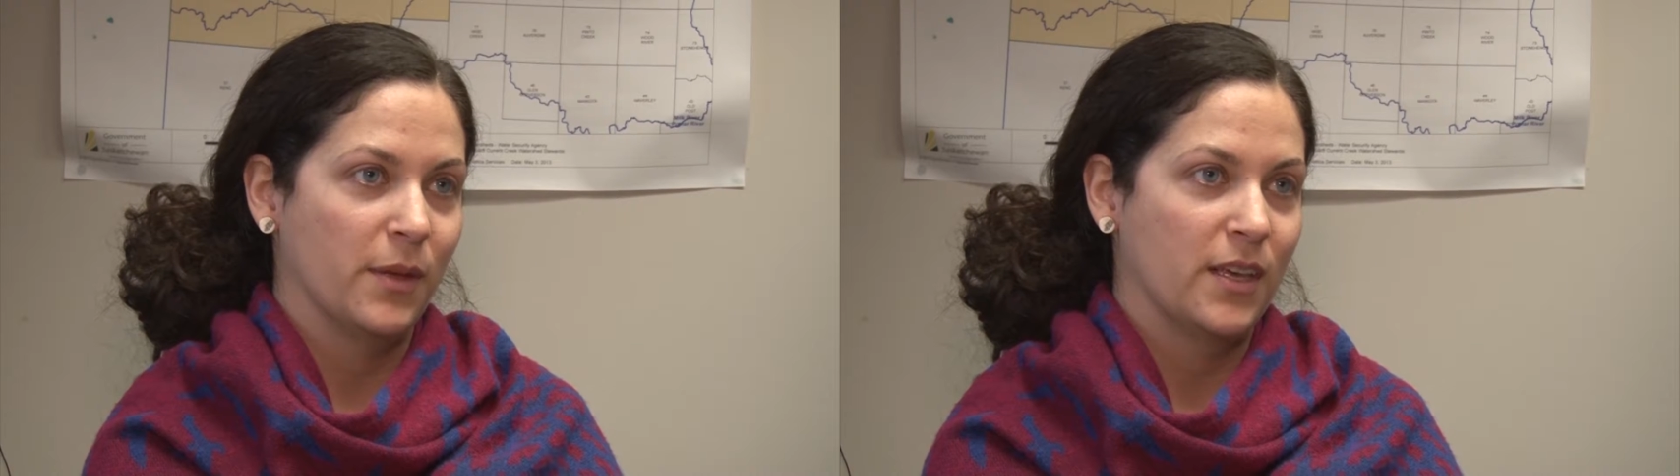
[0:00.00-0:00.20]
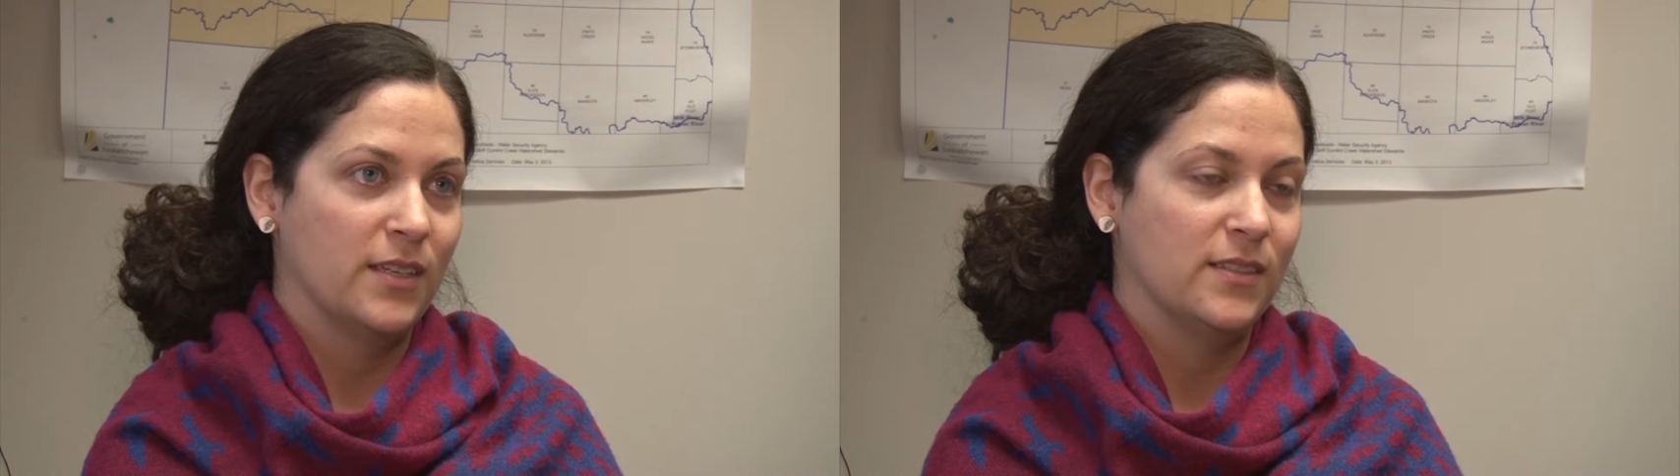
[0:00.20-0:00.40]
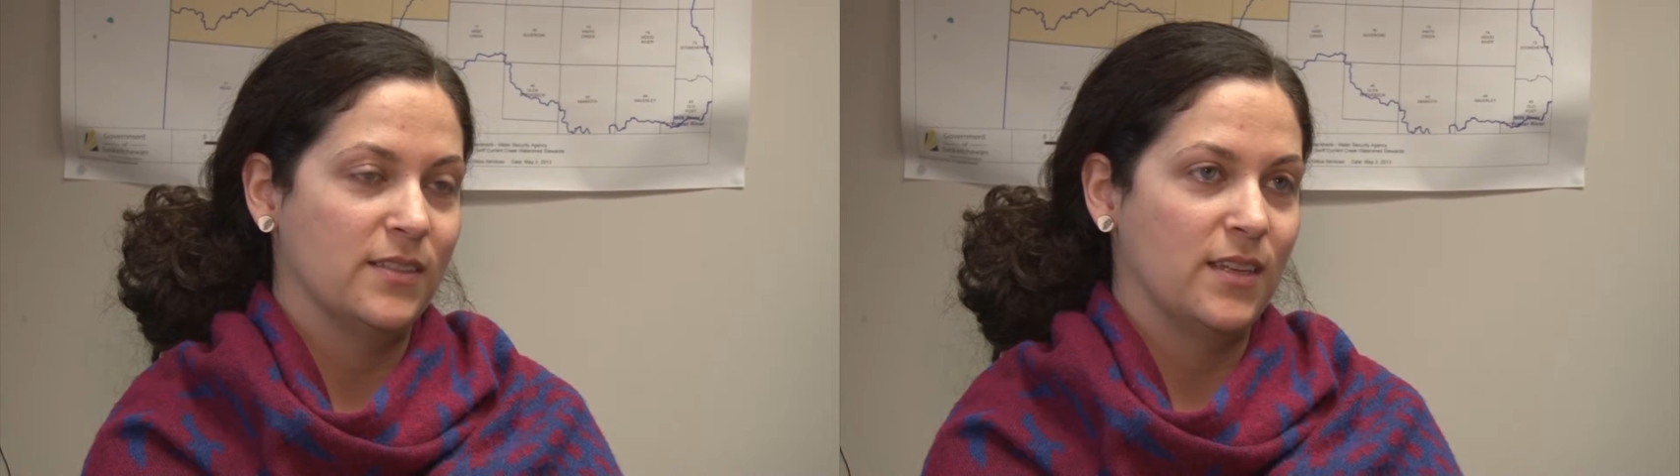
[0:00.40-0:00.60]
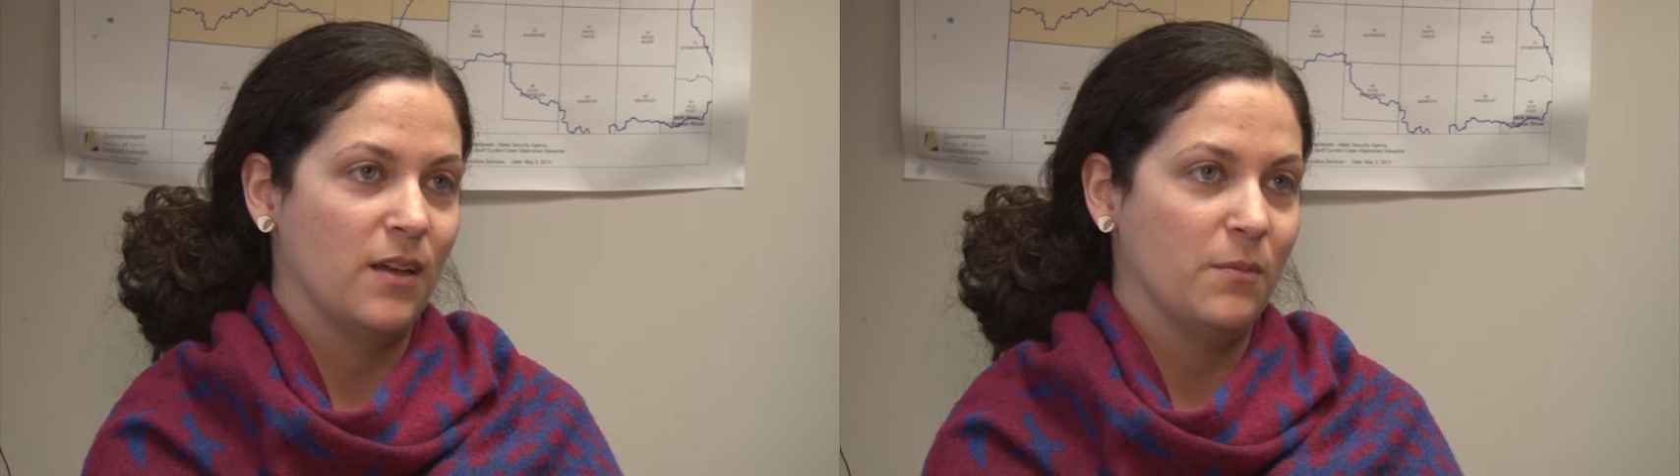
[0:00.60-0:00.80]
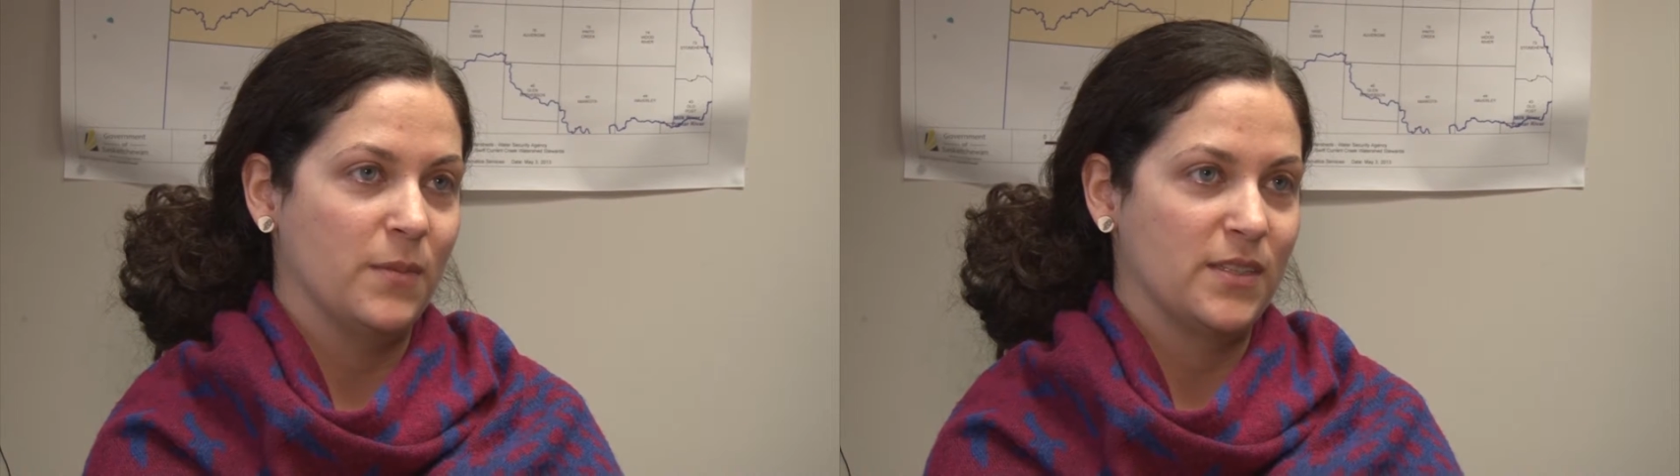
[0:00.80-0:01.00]
because
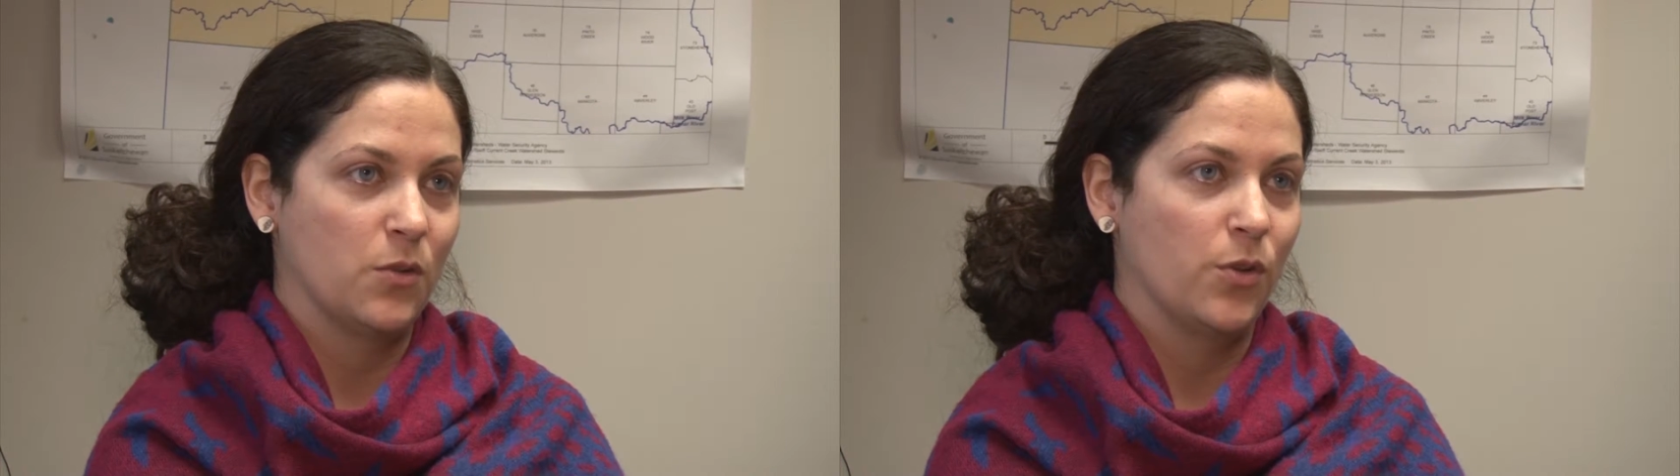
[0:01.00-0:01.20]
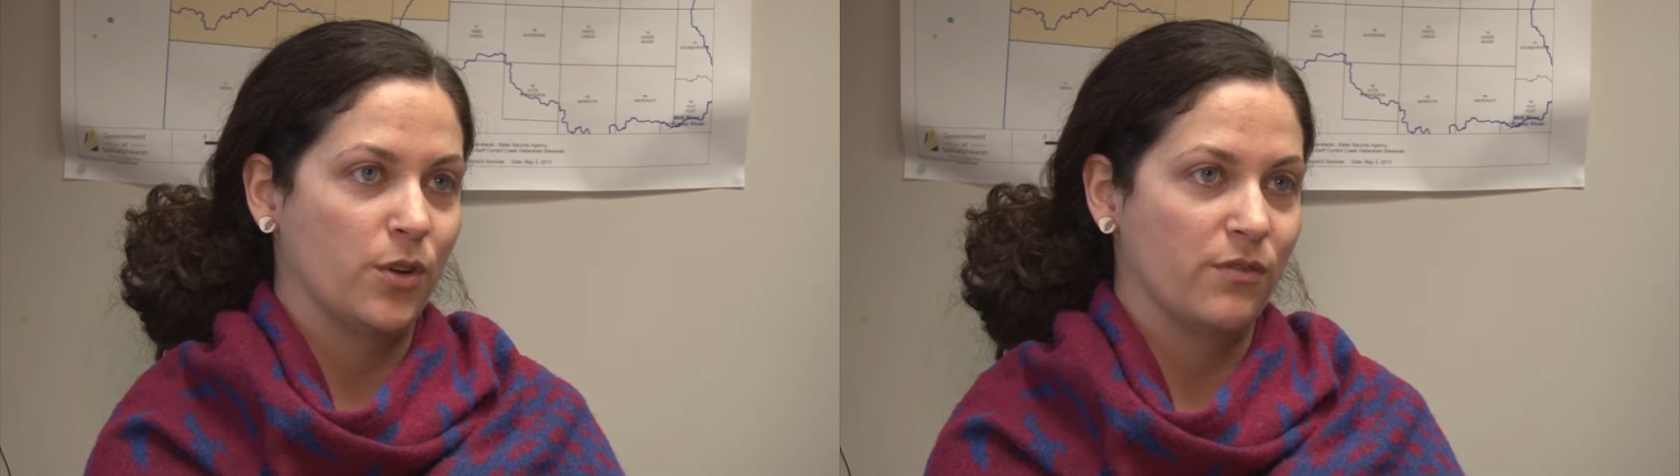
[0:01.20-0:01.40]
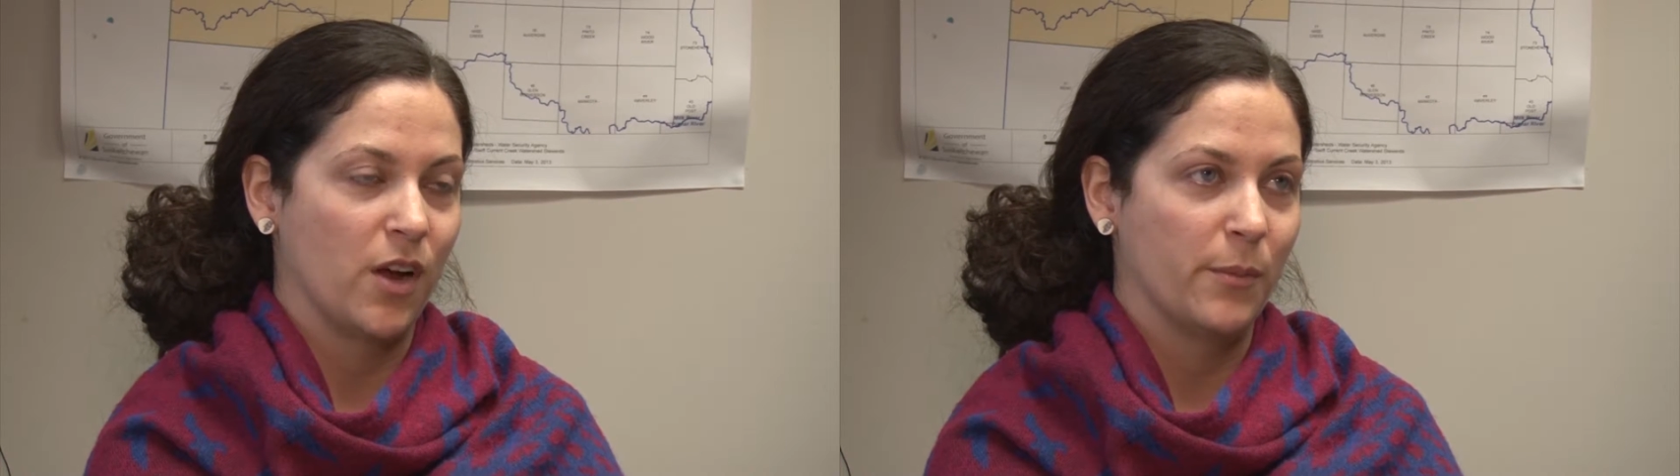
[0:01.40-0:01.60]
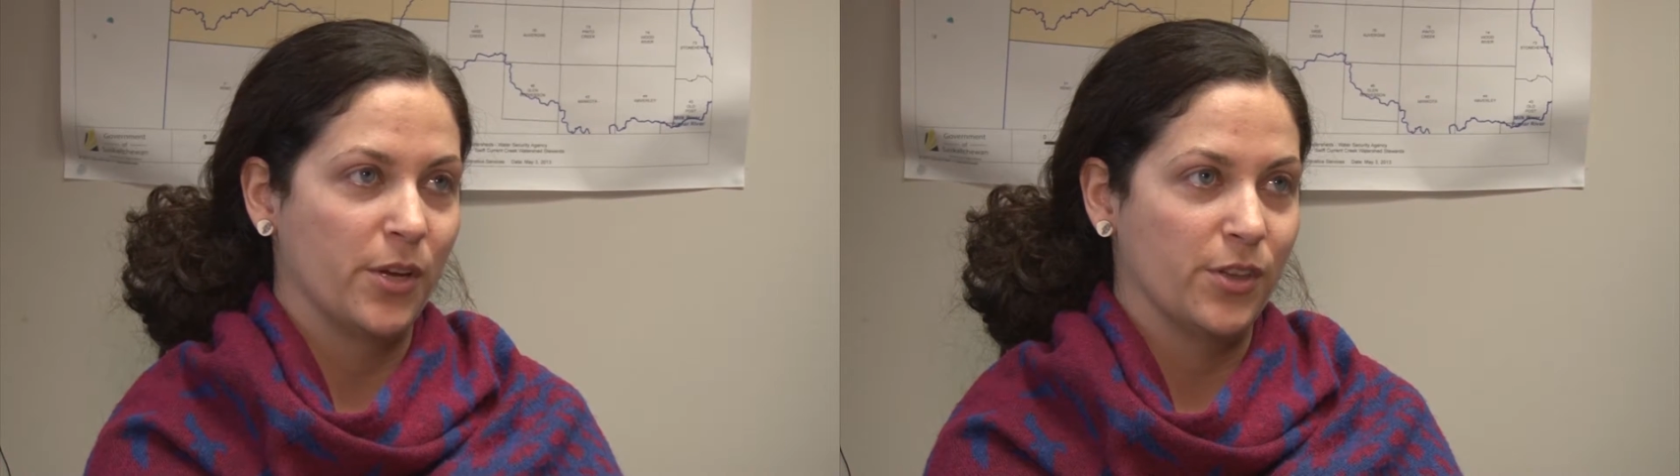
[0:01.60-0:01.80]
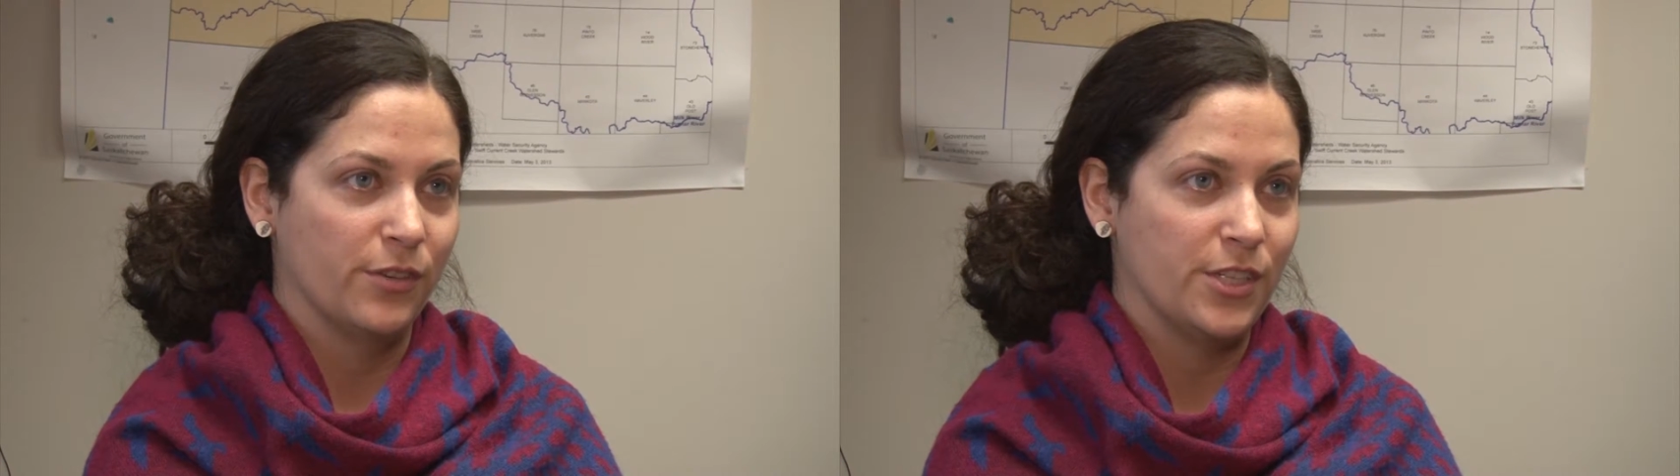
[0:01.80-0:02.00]
as an older farmer
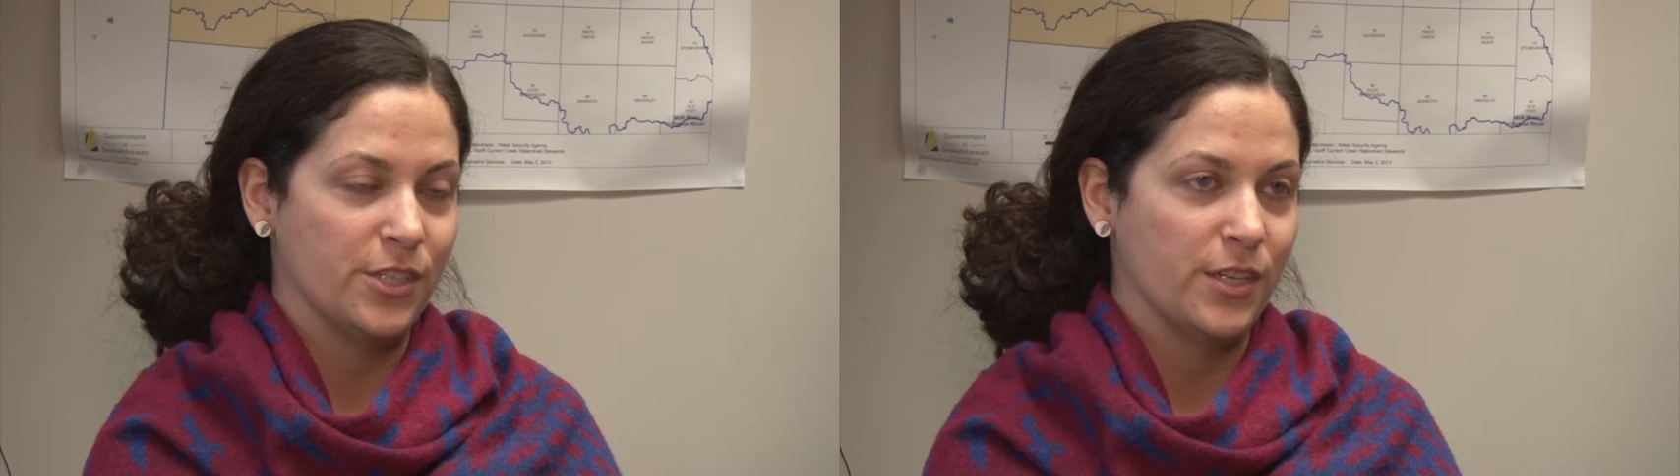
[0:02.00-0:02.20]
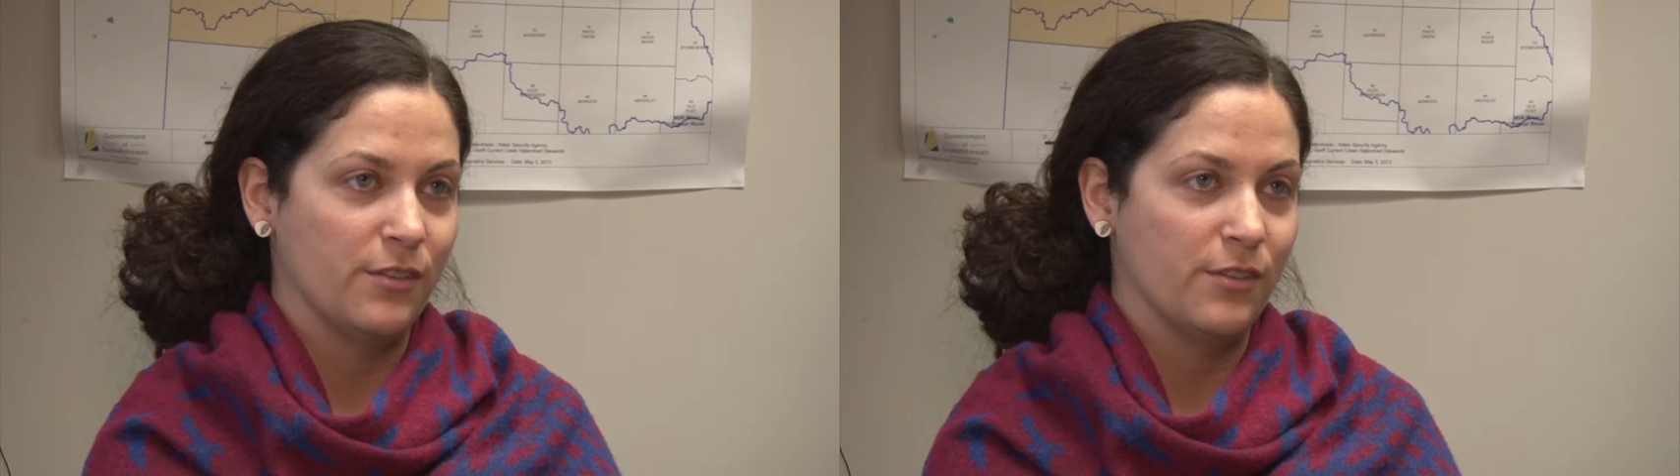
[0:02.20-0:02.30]
in the region,